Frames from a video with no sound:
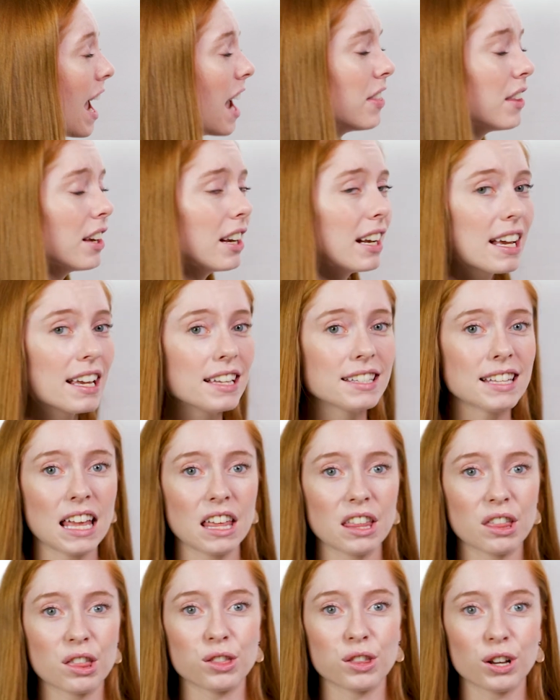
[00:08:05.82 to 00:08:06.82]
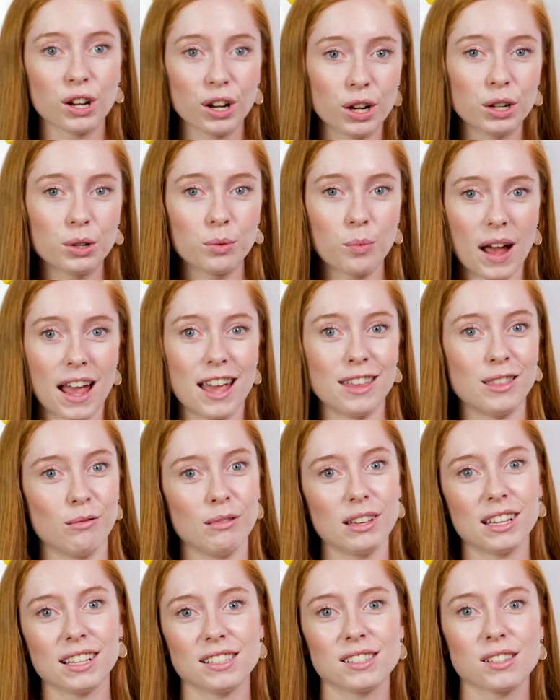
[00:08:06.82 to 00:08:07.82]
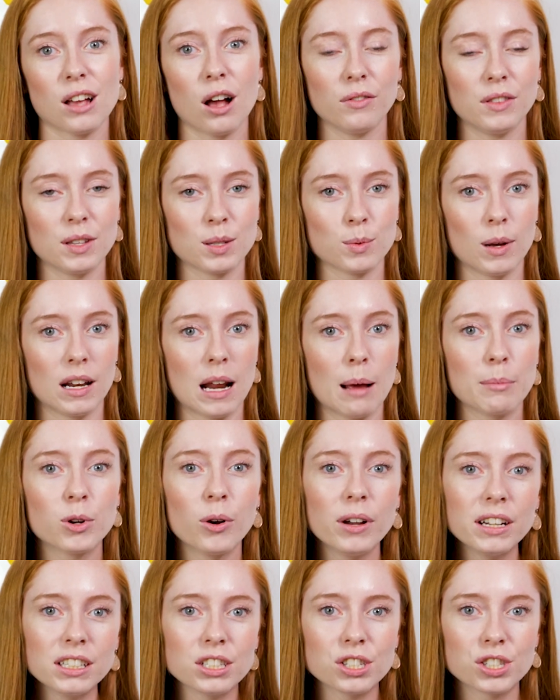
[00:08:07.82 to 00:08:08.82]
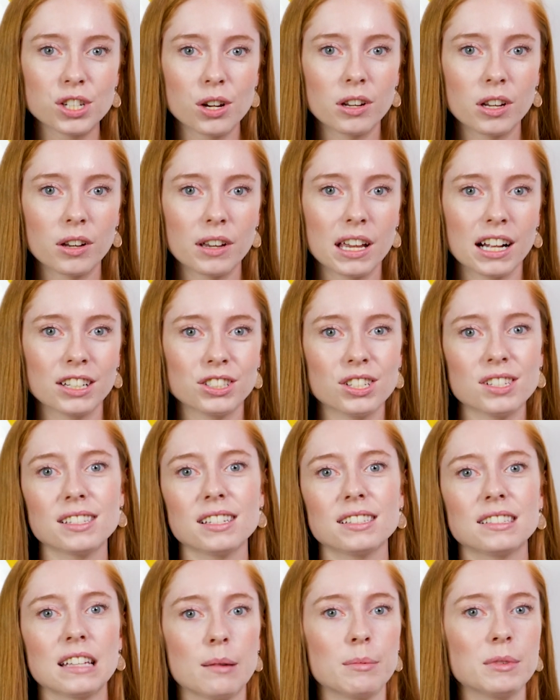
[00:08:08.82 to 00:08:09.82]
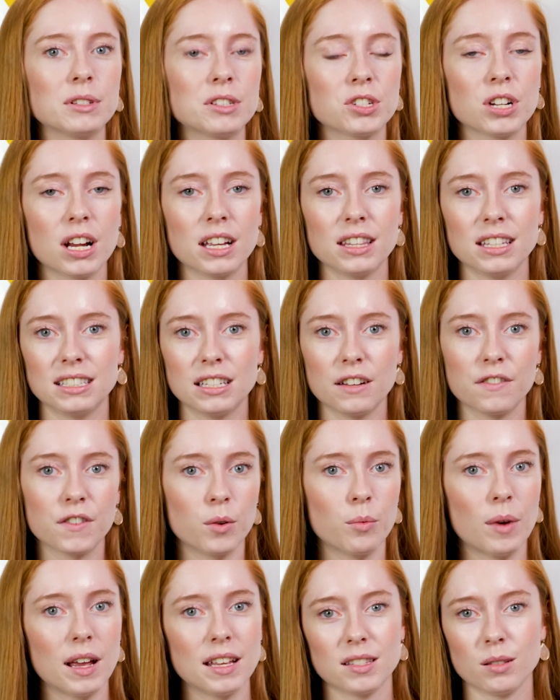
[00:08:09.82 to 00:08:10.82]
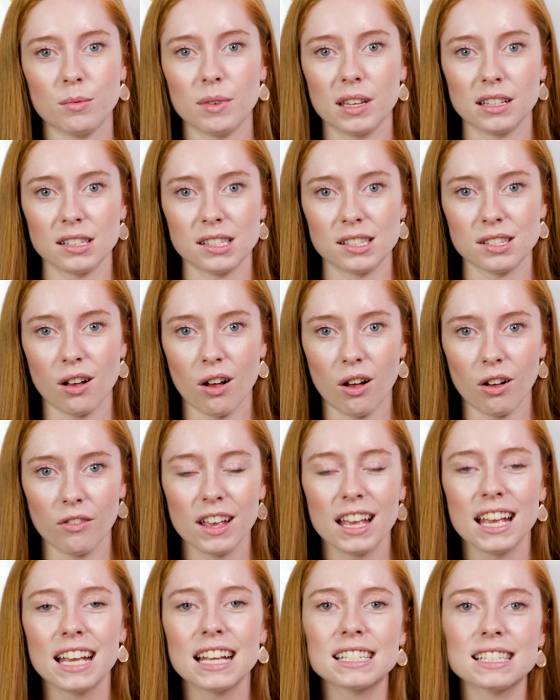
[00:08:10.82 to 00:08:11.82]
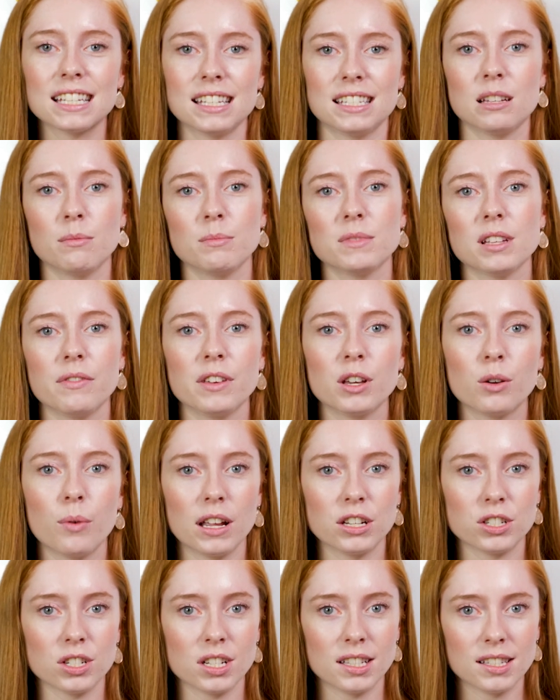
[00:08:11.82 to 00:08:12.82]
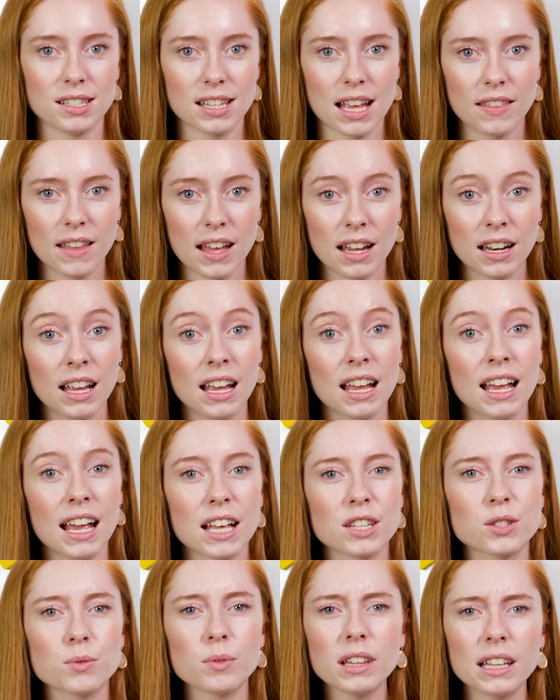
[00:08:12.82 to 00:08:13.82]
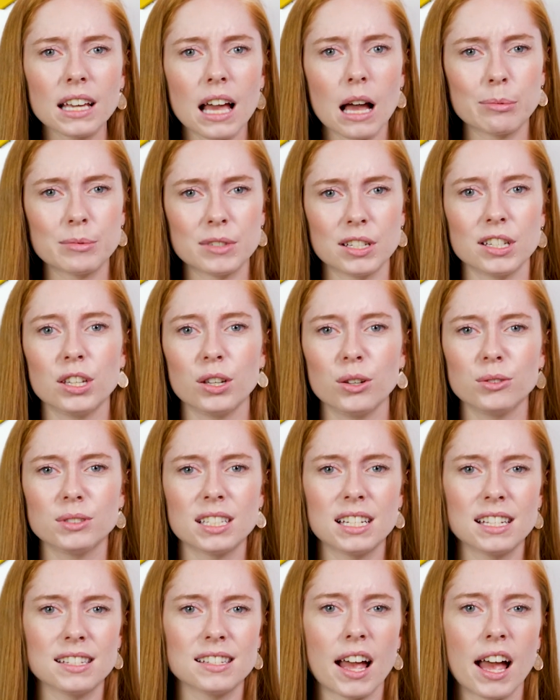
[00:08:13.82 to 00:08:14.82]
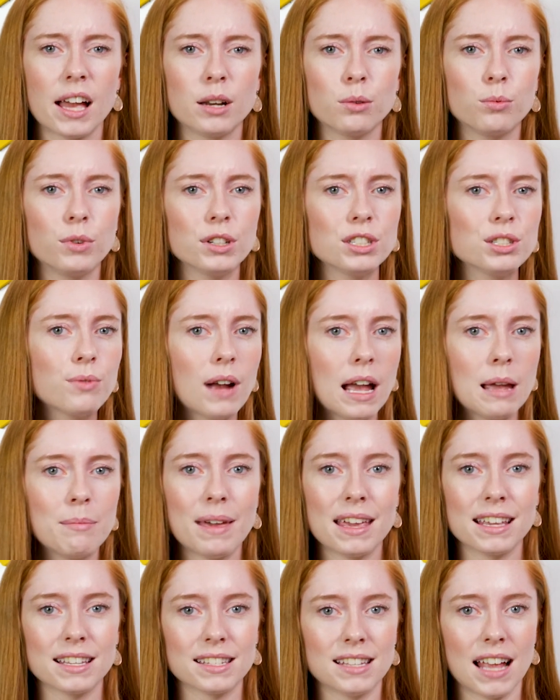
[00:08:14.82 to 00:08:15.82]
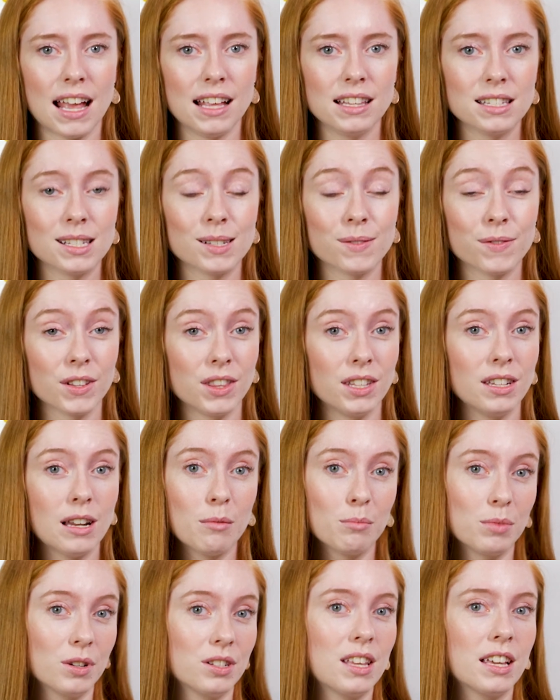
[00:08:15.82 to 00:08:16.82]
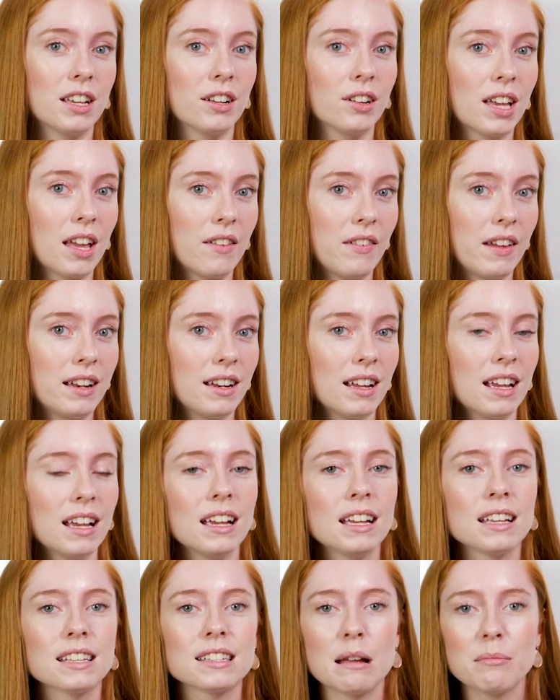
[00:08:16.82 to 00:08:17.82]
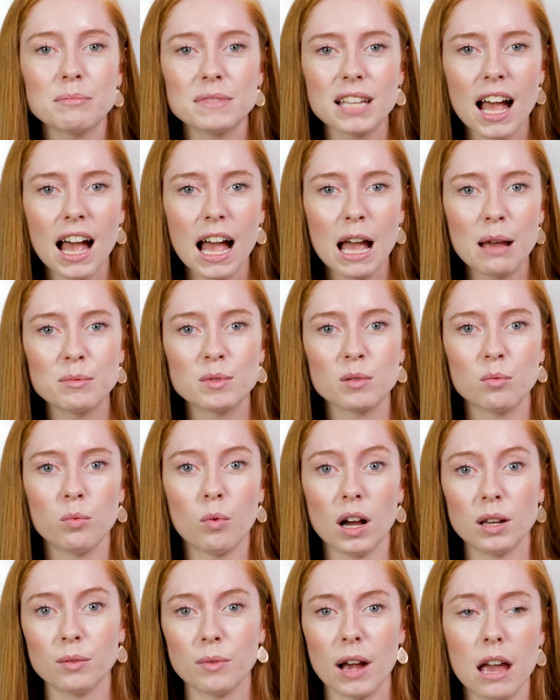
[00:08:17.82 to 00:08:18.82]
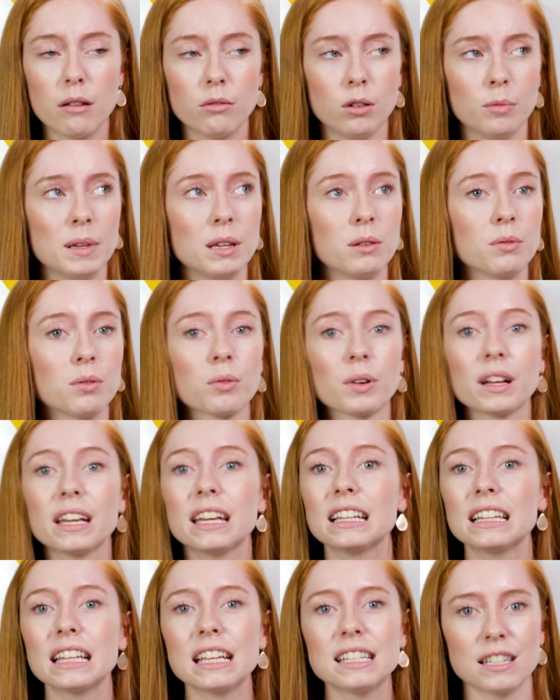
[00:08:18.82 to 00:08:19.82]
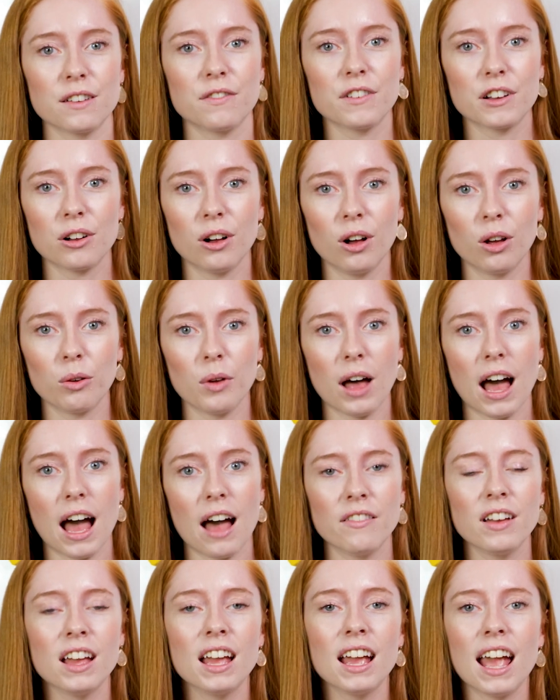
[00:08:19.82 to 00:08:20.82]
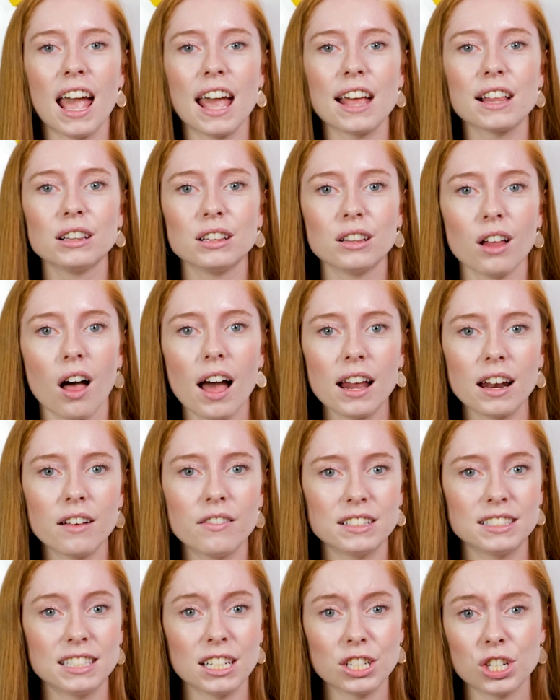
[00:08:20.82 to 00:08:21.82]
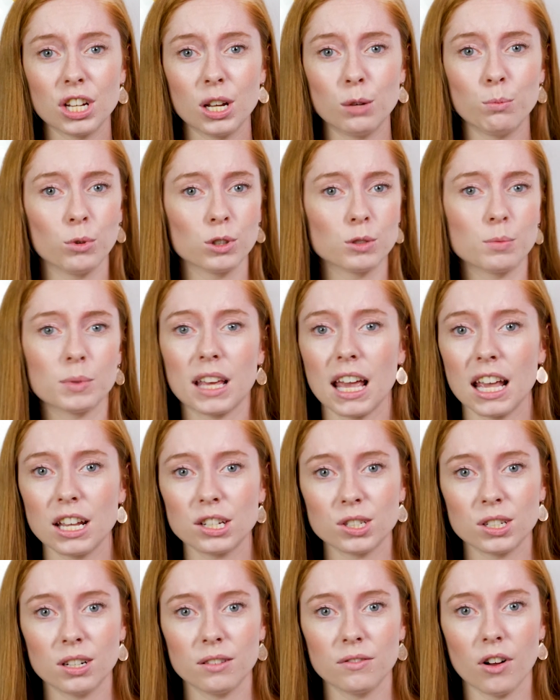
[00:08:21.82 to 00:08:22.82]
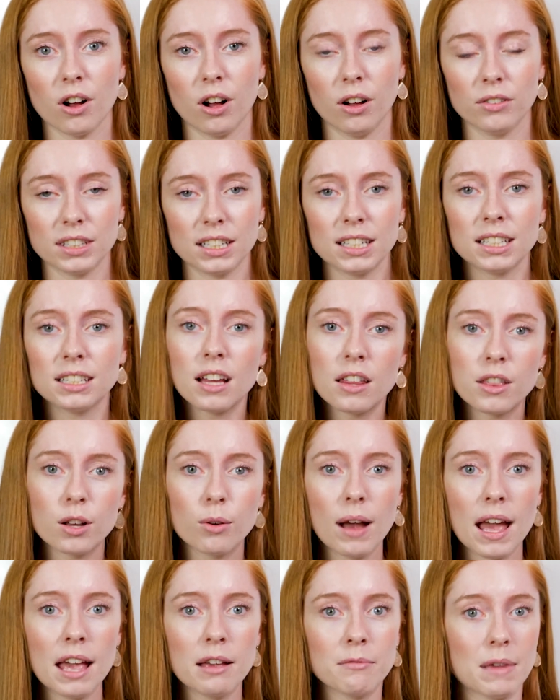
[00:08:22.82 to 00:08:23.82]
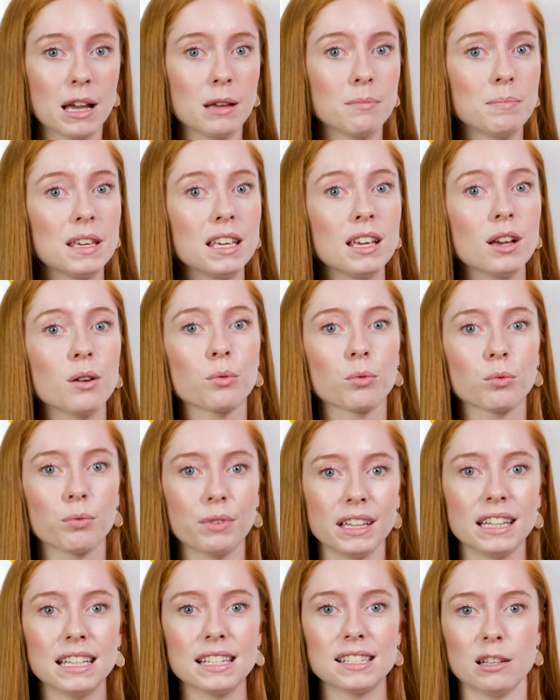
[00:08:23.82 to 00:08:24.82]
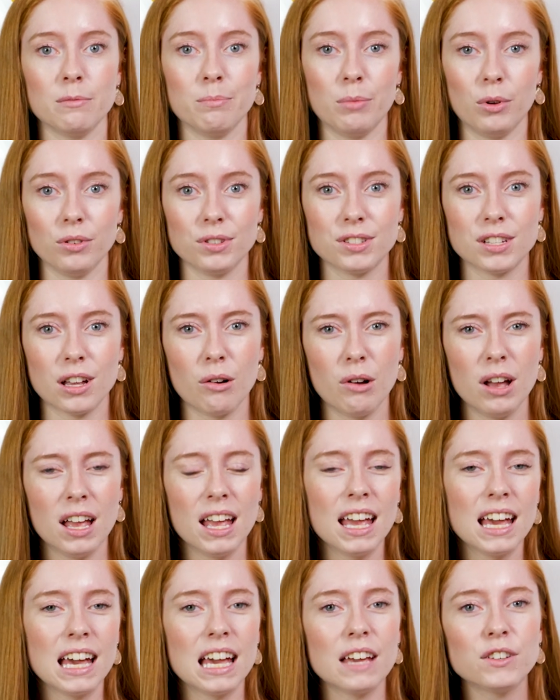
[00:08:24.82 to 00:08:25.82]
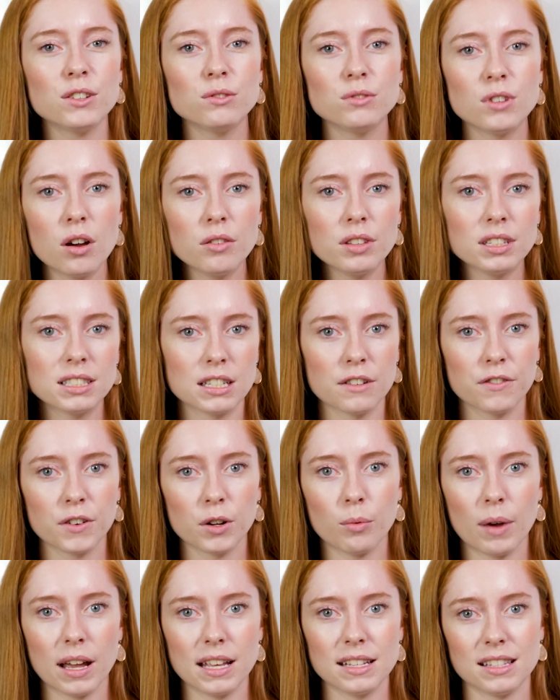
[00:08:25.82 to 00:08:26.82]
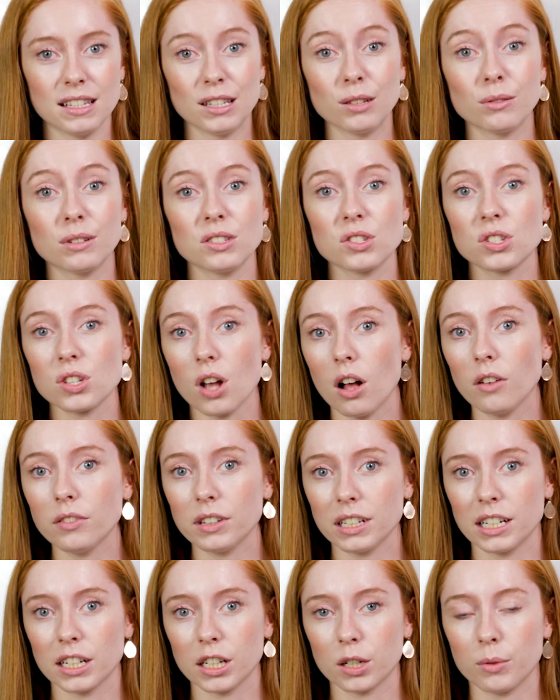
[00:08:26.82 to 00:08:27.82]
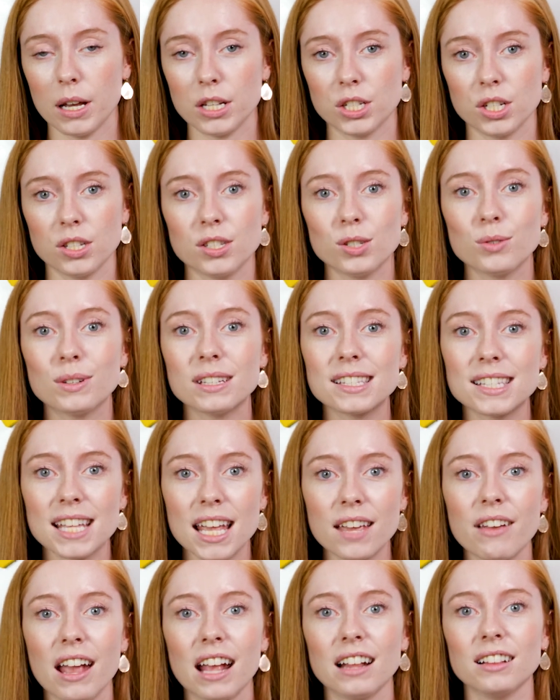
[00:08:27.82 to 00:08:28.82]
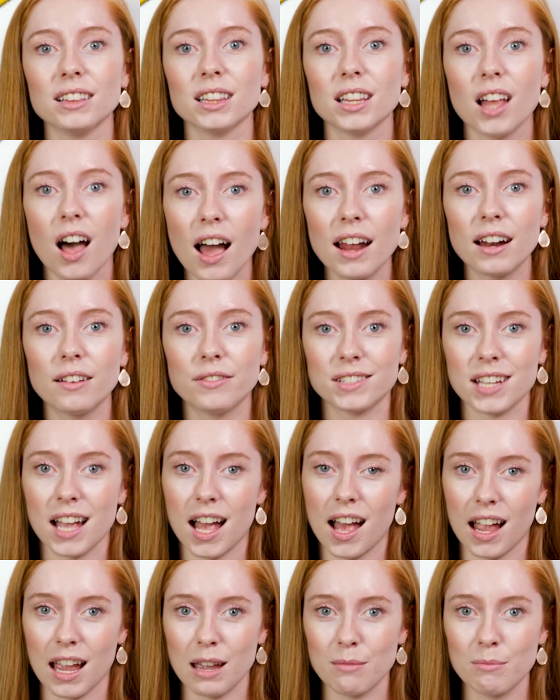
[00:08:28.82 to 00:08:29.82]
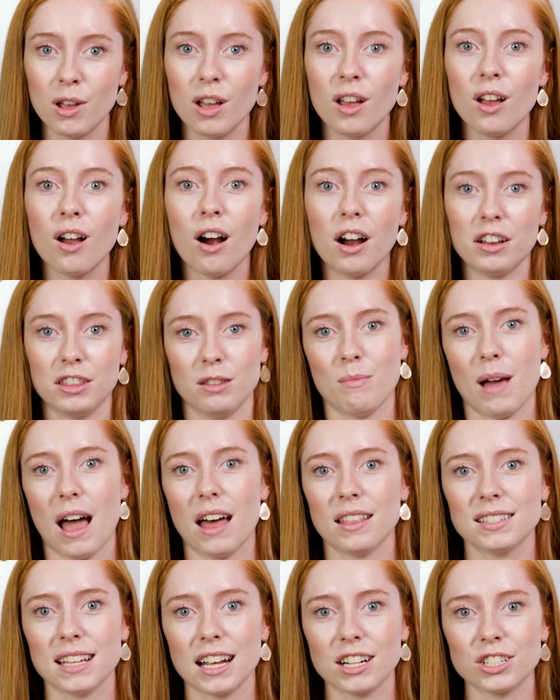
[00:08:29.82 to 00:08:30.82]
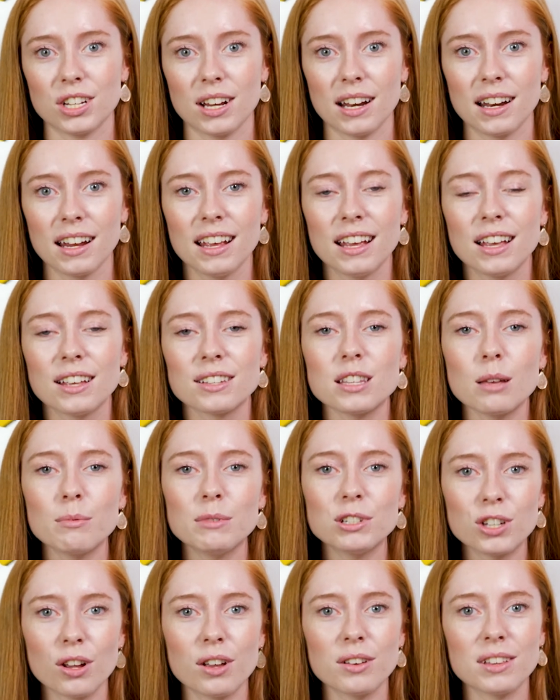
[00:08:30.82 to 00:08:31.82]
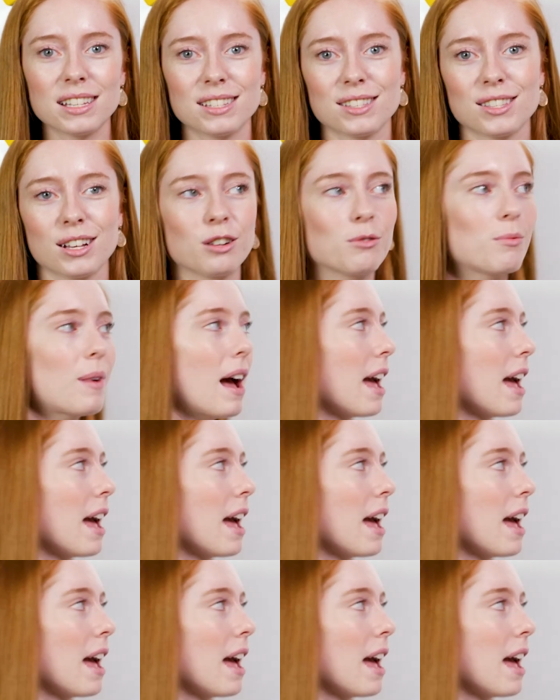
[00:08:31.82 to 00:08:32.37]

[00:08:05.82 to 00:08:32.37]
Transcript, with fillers: And there is a third way that we could solve this one. I'm going to show you here just to demonstrate the different ways that we can solve systems of equations. And then it's really up to you to decide which way makes sense for the numbers that you're given. Sometimes one way will be really difficult. We'll have a lot of addition, multiplication involved, and another way might be really simple. So if you know the different ways that you can solve linear equations, you can save a lot of time on the math section. So let me show you this third